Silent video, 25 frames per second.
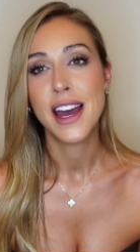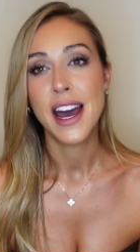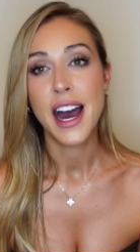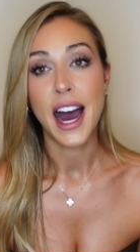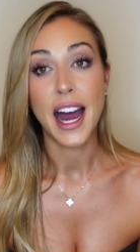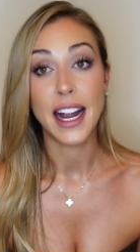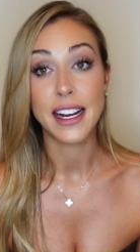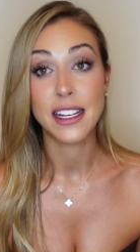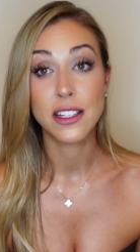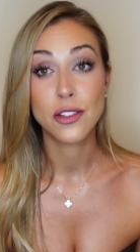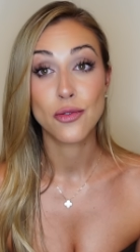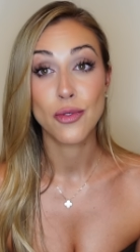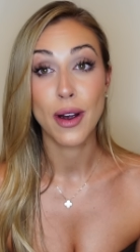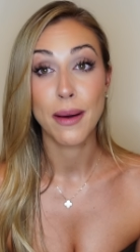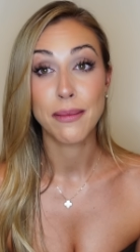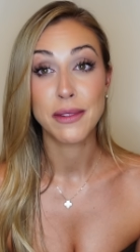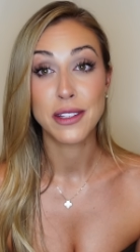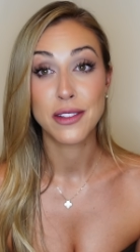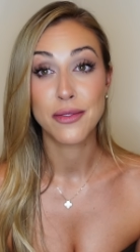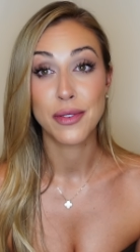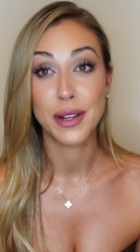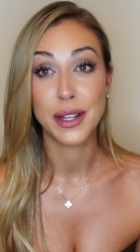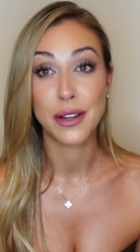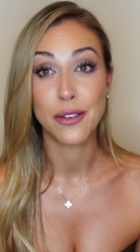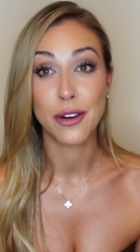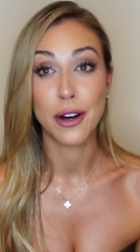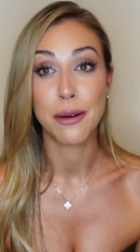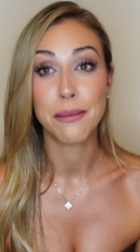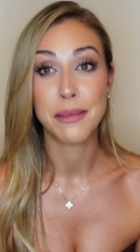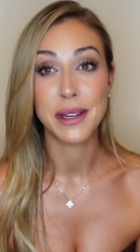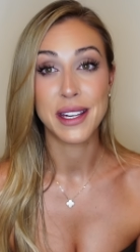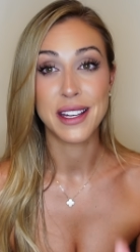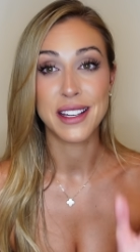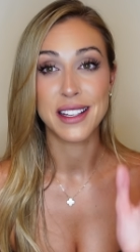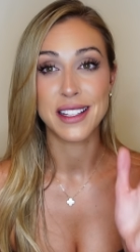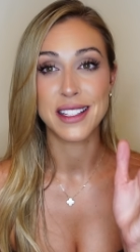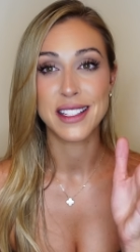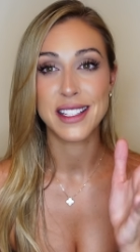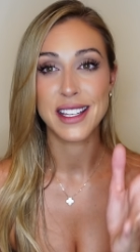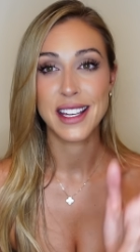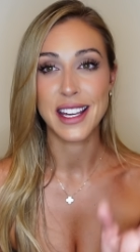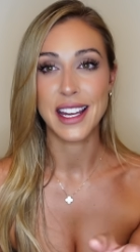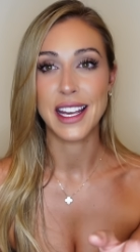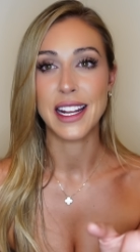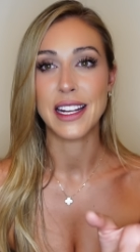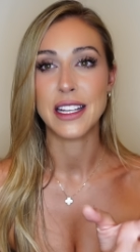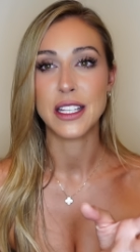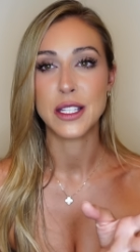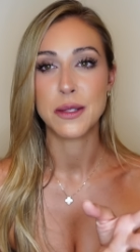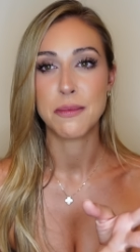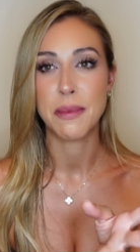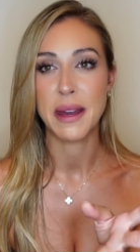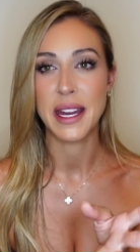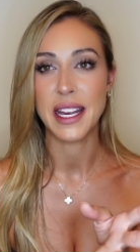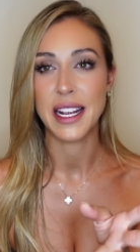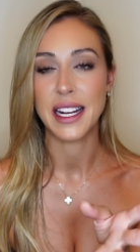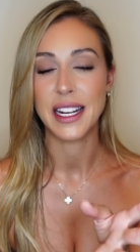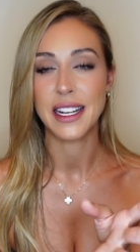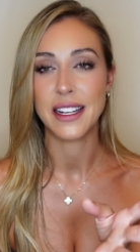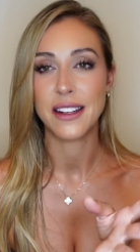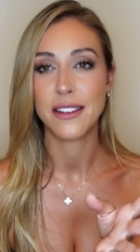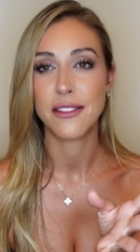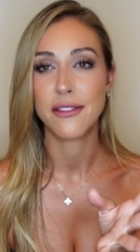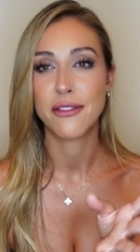I need to wrap this video up because it has been